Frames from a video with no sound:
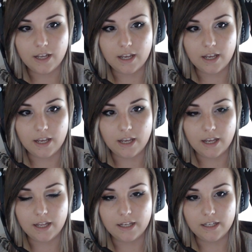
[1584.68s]

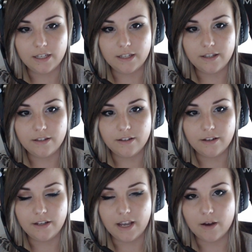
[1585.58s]
And
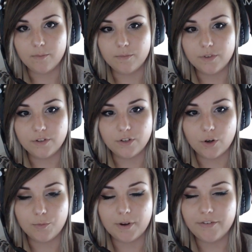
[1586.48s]
yeah,
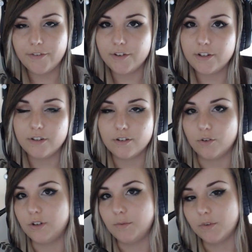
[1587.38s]
so my favorite
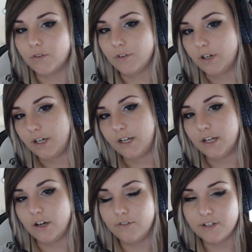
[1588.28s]
CSGO team is
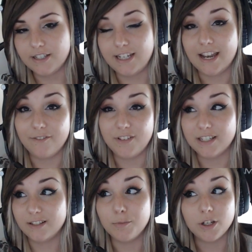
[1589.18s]
obviously
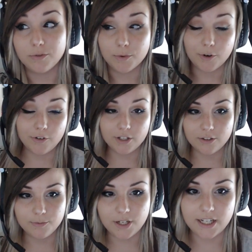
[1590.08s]
Envious, because my boyfriend
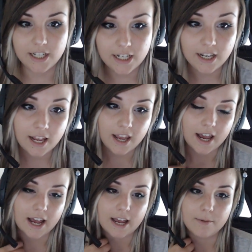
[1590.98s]
is playing in it.
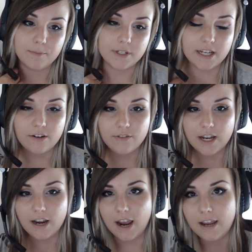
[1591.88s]
Beside of
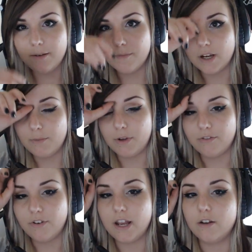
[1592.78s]
that, I am a big
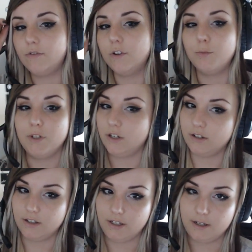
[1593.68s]
fan of
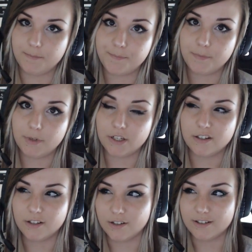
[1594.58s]
Luminosity, because
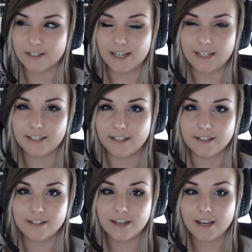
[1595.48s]
I just like the
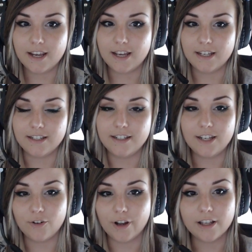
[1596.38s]

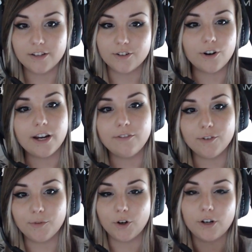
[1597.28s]
Cinderella story
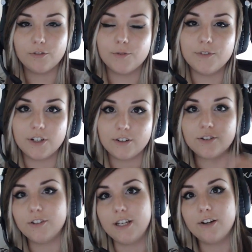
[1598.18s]
from going from zero
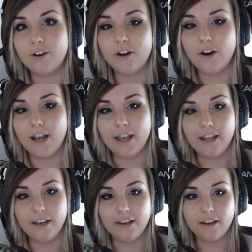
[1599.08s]
to hero, and